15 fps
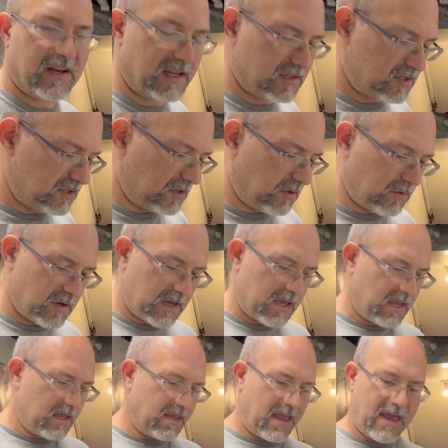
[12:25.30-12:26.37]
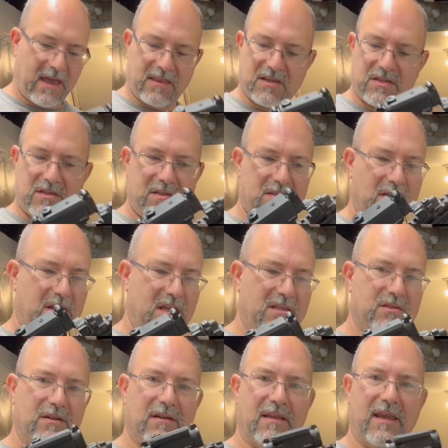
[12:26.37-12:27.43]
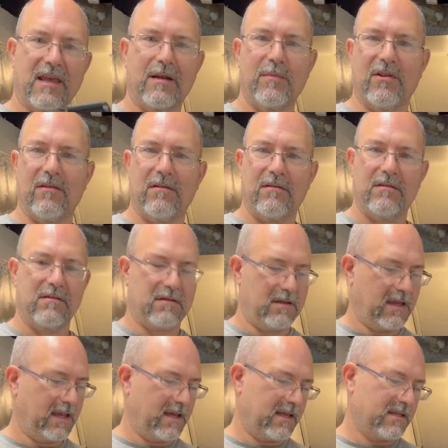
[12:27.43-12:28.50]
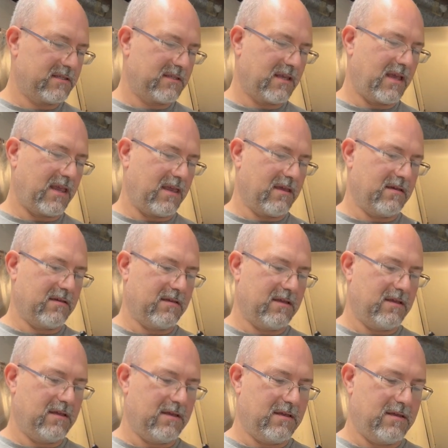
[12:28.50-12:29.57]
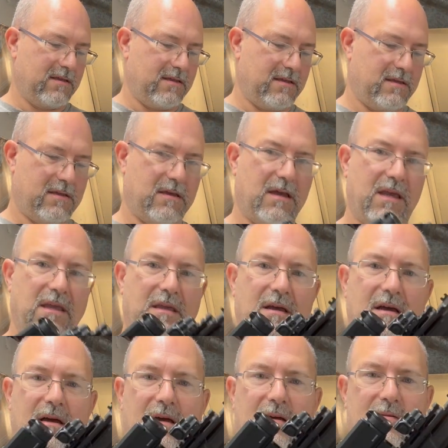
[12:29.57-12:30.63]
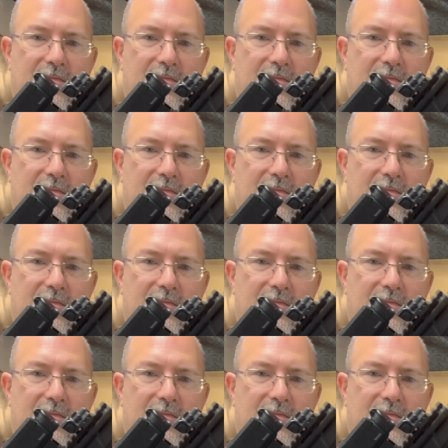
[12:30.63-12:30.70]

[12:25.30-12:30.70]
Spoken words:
in it. So yeah, this is a nice little animal, I gotta say. Yeah,